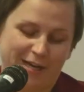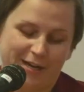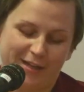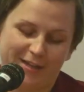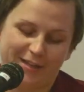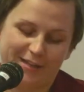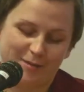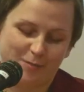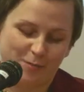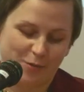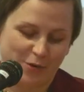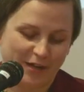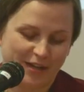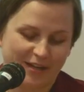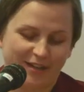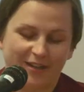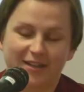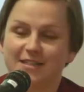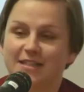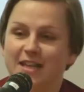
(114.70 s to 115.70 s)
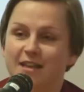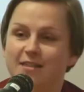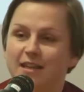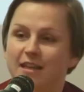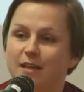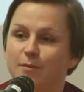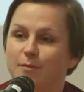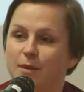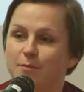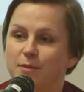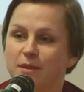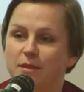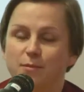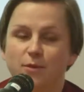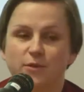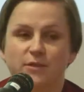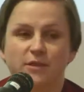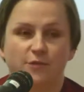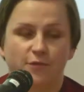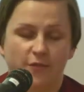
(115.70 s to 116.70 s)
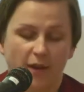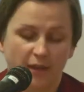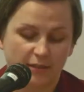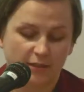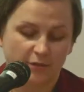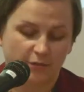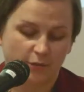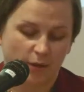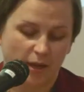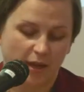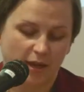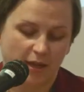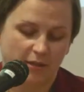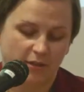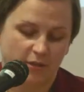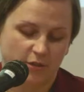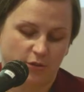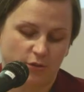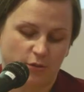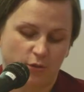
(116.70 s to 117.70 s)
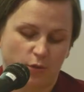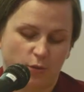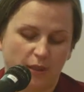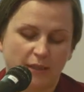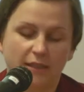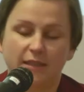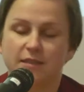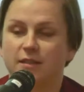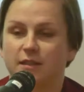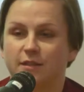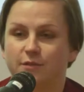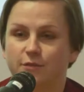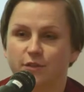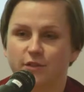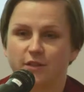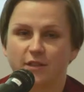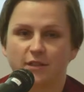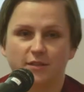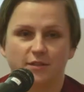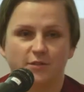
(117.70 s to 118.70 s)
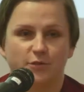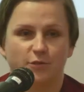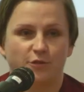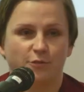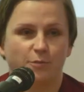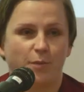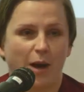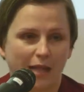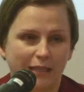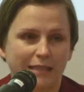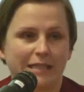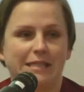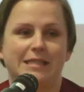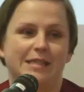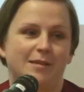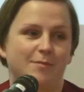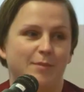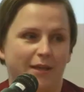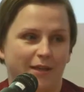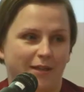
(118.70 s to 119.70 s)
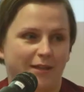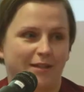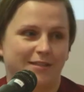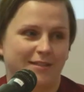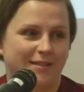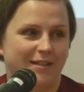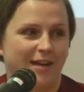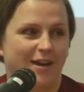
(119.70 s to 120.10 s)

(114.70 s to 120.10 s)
this morning, because I think it might be the most effective way to quickly deliver the sort of polysemic,